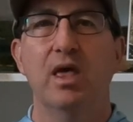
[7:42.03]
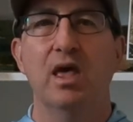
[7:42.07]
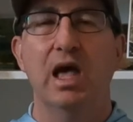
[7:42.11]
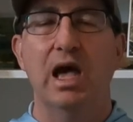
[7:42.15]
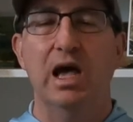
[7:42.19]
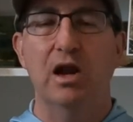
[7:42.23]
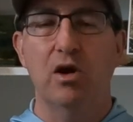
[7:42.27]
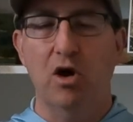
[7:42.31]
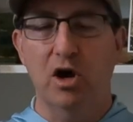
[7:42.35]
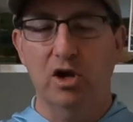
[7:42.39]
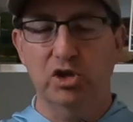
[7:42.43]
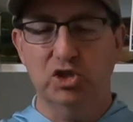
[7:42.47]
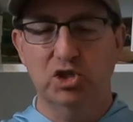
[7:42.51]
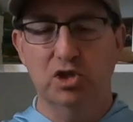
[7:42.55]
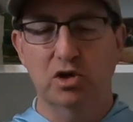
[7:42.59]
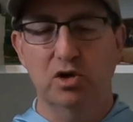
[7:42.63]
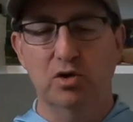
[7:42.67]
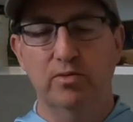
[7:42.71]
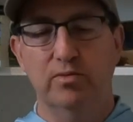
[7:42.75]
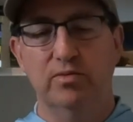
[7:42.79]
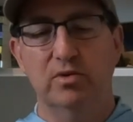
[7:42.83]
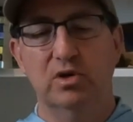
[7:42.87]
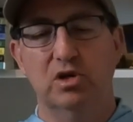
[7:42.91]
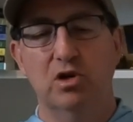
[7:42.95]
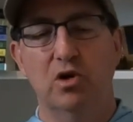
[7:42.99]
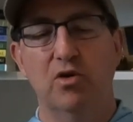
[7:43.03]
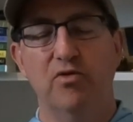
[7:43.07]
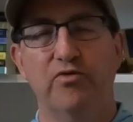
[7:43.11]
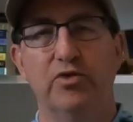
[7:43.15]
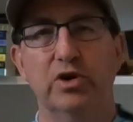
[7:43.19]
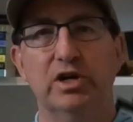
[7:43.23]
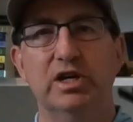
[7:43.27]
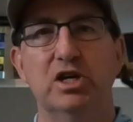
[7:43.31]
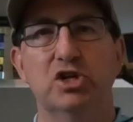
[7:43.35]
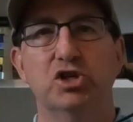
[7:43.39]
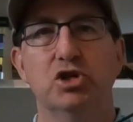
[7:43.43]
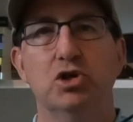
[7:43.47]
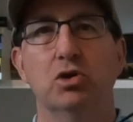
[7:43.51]
And also, don't
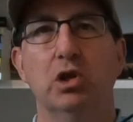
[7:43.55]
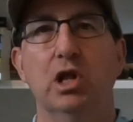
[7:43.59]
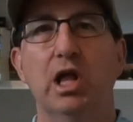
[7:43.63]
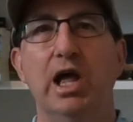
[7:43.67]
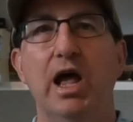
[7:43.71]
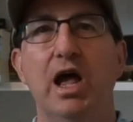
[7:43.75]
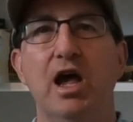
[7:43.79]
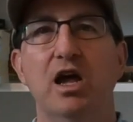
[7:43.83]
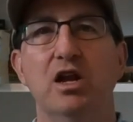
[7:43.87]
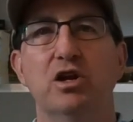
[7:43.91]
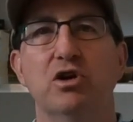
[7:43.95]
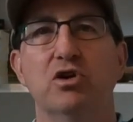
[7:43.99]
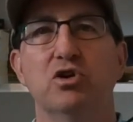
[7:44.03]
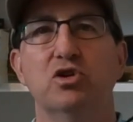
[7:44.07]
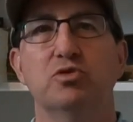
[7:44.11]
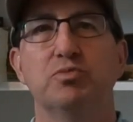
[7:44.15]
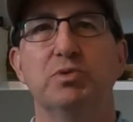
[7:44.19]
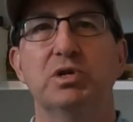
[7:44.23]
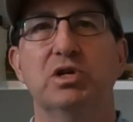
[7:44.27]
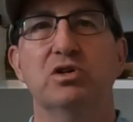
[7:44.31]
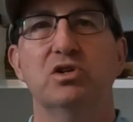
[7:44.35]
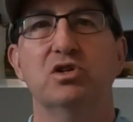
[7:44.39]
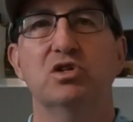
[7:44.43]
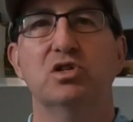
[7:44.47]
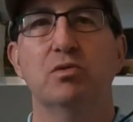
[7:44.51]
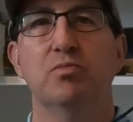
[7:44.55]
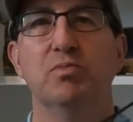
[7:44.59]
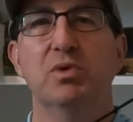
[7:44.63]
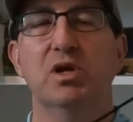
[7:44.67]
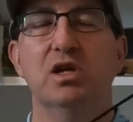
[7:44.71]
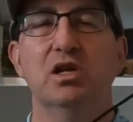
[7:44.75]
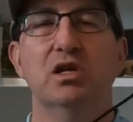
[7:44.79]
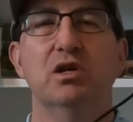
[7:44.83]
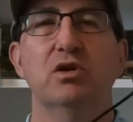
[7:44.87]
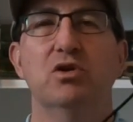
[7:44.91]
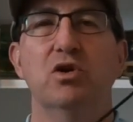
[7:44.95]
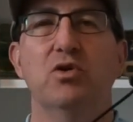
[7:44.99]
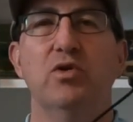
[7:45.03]
forget your lanyards, because the
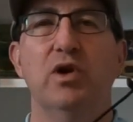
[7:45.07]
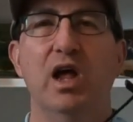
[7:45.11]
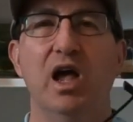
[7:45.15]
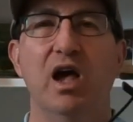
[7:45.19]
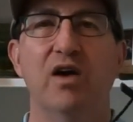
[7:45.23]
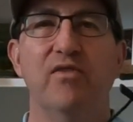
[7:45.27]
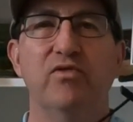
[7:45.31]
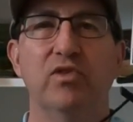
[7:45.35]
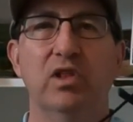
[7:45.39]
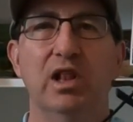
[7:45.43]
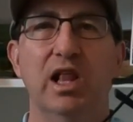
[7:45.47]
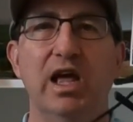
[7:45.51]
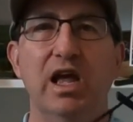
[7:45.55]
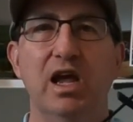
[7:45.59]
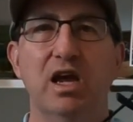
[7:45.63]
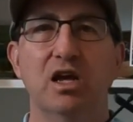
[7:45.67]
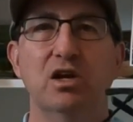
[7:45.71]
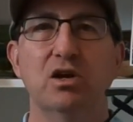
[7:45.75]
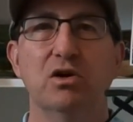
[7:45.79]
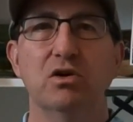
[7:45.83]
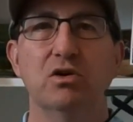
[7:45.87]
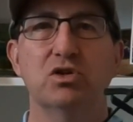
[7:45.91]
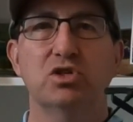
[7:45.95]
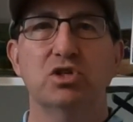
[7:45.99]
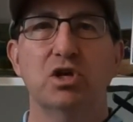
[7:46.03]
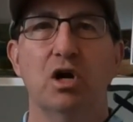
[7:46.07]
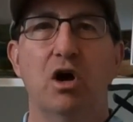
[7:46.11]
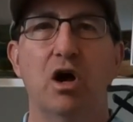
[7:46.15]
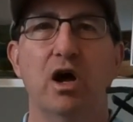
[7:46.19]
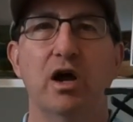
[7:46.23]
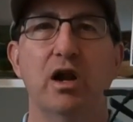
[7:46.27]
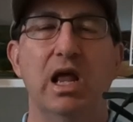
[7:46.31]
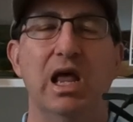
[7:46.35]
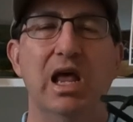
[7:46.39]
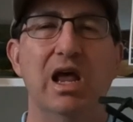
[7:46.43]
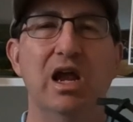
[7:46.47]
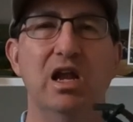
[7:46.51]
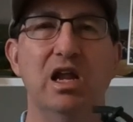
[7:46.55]
minute you don't have lanyards
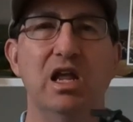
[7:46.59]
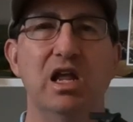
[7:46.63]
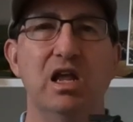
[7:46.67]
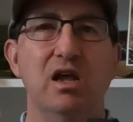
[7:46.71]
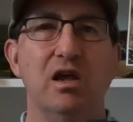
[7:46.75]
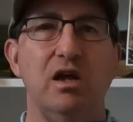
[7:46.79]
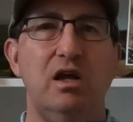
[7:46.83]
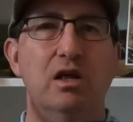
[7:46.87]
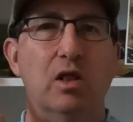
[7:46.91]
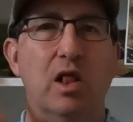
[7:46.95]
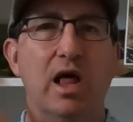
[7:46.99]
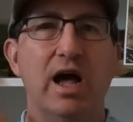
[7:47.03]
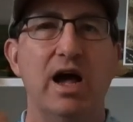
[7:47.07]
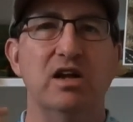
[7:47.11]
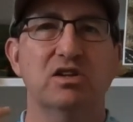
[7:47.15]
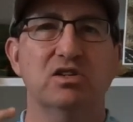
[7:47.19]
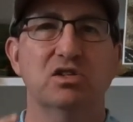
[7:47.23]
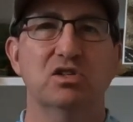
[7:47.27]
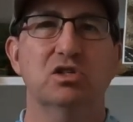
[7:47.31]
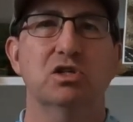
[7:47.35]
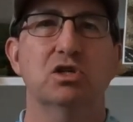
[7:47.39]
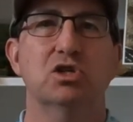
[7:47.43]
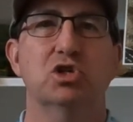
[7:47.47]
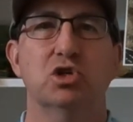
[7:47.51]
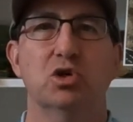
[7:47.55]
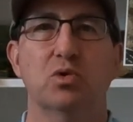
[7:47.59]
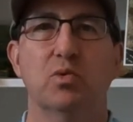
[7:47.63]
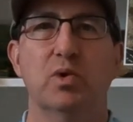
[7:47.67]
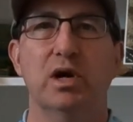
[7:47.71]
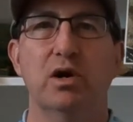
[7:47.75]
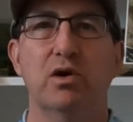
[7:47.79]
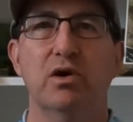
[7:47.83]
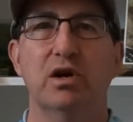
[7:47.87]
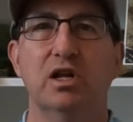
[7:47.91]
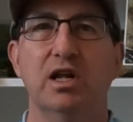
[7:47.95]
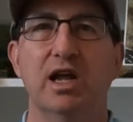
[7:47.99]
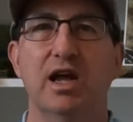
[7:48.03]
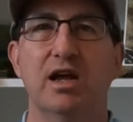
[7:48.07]
on any glasses that you're
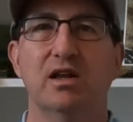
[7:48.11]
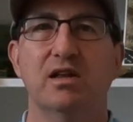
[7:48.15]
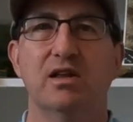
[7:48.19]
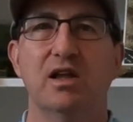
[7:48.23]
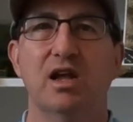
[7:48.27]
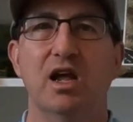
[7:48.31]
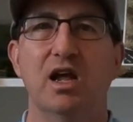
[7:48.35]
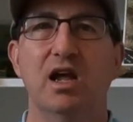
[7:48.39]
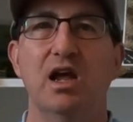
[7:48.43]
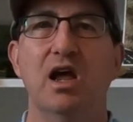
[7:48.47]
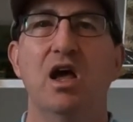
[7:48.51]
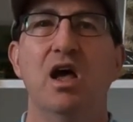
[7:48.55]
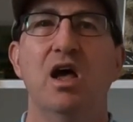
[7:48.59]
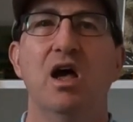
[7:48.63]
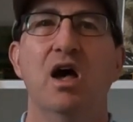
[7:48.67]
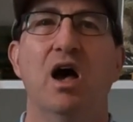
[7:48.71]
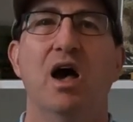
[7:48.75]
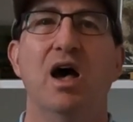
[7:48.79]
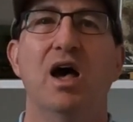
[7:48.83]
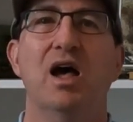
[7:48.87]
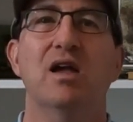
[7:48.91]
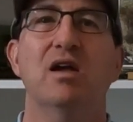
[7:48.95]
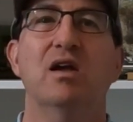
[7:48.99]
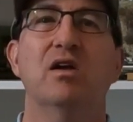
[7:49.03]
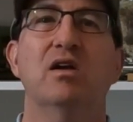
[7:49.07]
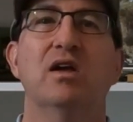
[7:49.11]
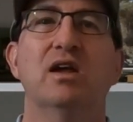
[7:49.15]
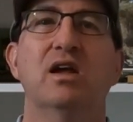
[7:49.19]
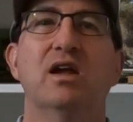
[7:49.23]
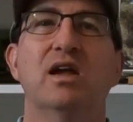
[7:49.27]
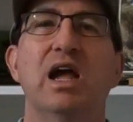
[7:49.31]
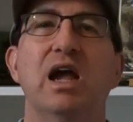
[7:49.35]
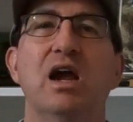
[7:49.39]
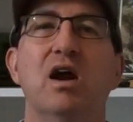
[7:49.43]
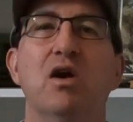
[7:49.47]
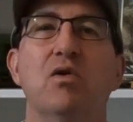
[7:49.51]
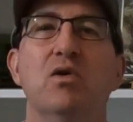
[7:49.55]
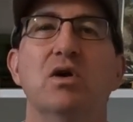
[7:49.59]
wearing that day, I
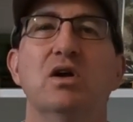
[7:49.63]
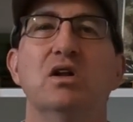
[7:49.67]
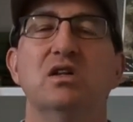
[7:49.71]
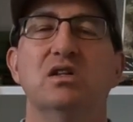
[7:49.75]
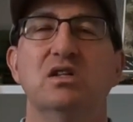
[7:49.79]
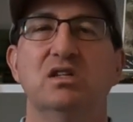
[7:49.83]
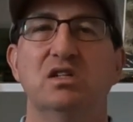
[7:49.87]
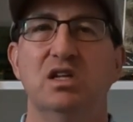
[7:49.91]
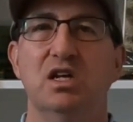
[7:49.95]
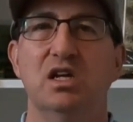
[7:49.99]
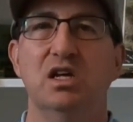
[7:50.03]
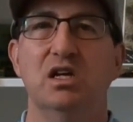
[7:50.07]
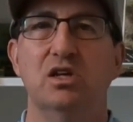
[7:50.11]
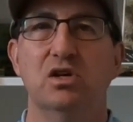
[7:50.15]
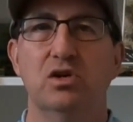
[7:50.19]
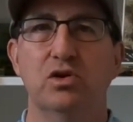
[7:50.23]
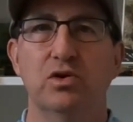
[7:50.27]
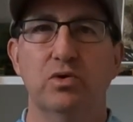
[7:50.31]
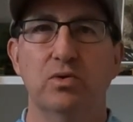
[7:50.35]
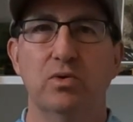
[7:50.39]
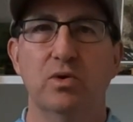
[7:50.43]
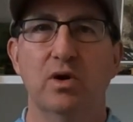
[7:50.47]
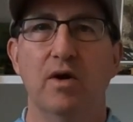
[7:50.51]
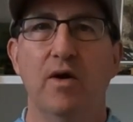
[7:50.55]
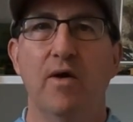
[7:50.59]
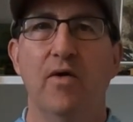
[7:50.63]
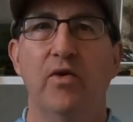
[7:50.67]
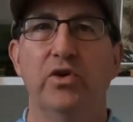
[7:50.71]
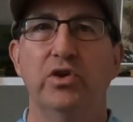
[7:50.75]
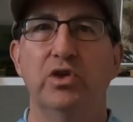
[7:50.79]
guarantee you,